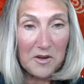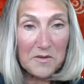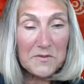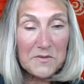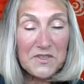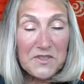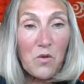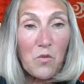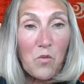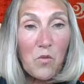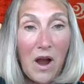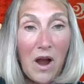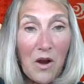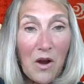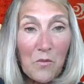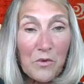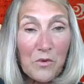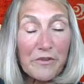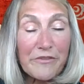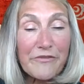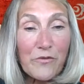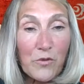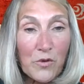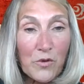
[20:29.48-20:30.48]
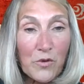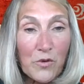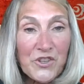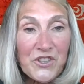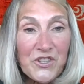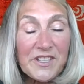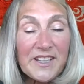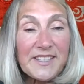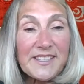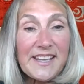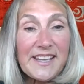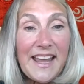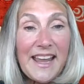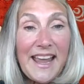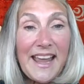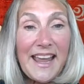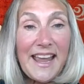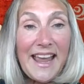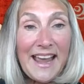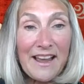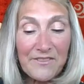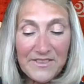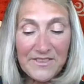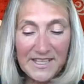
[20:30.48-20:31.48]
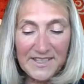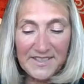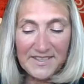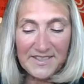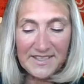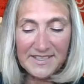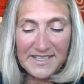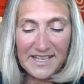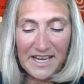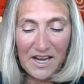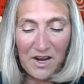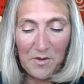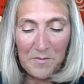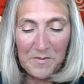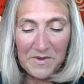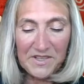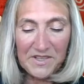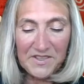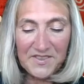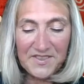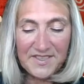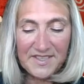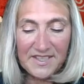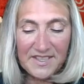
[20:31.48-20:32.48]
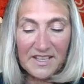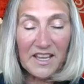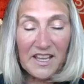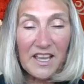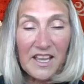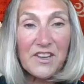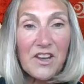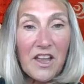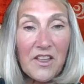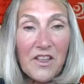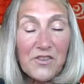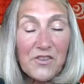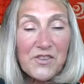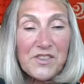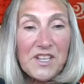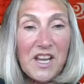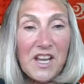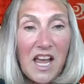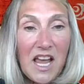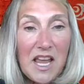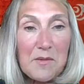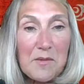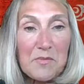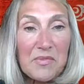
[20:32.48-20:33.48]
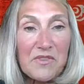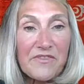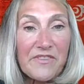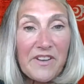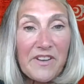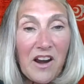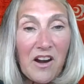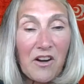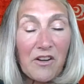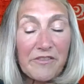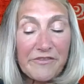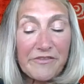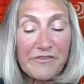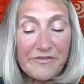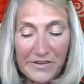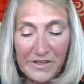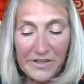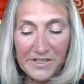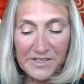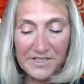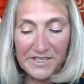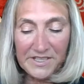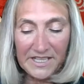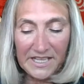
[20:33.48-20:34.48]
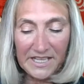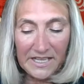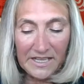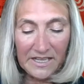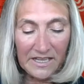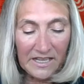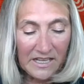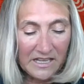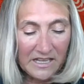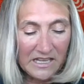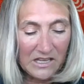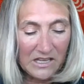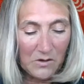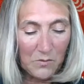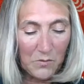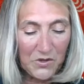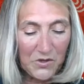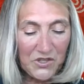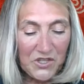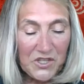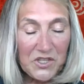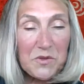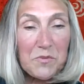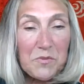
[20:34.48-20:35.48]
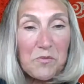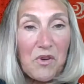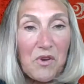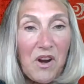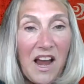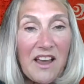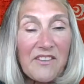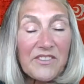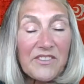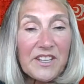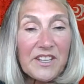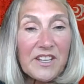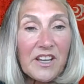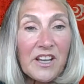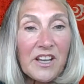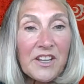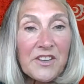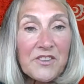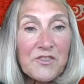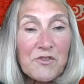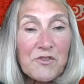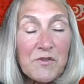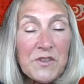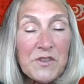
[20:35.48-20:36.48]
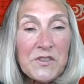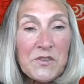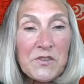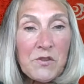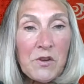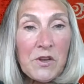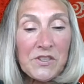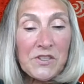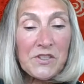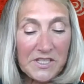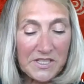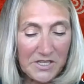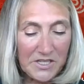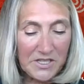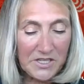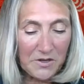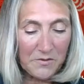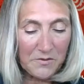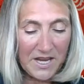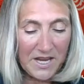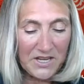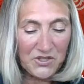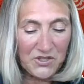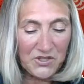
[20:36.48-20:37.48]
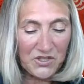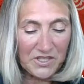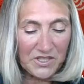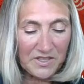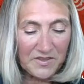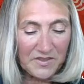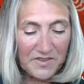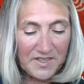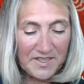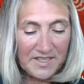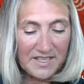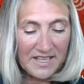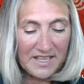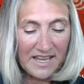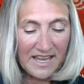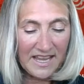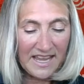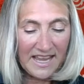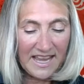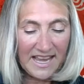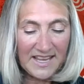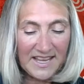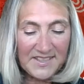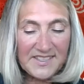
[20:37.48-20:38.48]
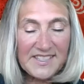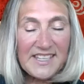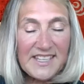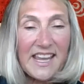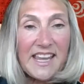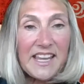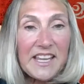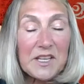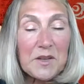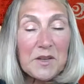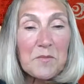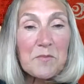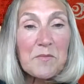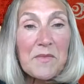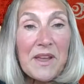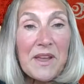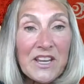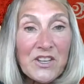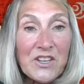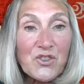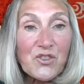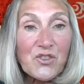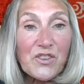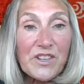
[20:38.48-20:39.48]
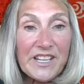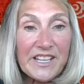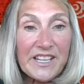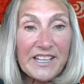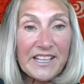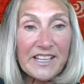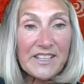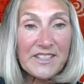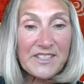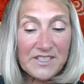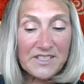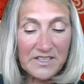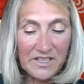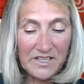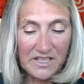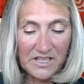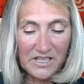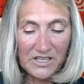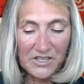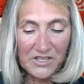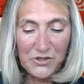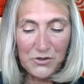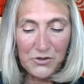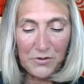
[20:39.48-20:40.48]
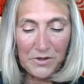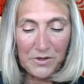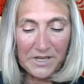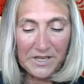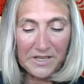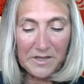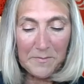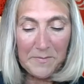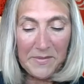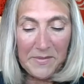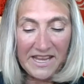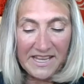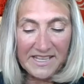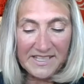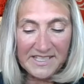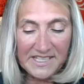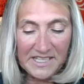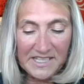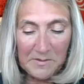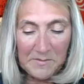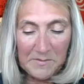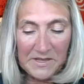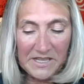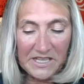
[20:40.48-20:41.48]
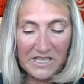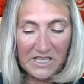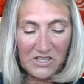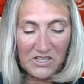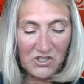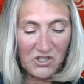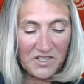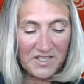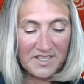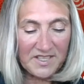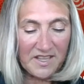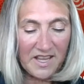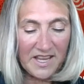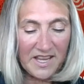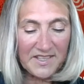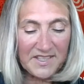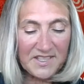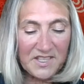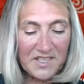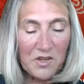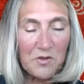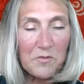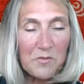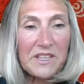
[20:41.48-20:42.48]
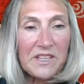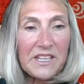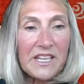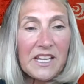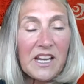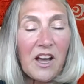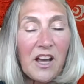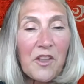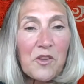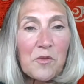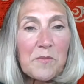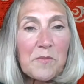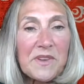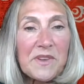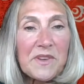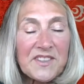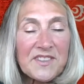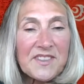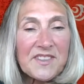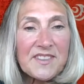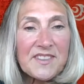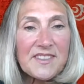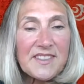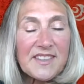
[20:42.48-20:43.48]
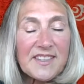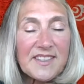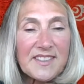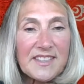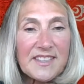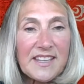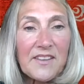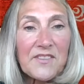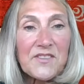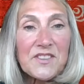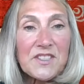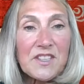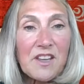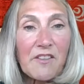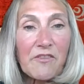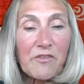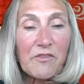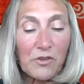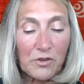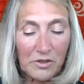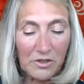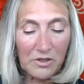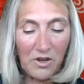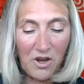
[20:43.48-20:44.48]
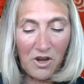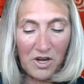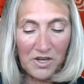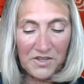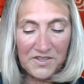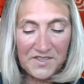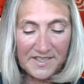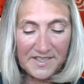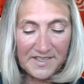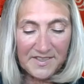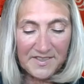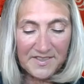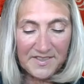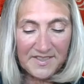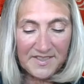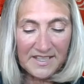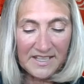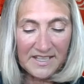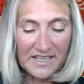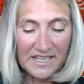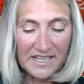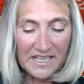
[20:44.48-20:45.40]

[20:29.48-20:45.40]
So while we're fortunate to have these endowments, another type of our funding, which is private unrestricted donations, has taken a major hit during the pandemic, just like so many other businesses have suffered losses.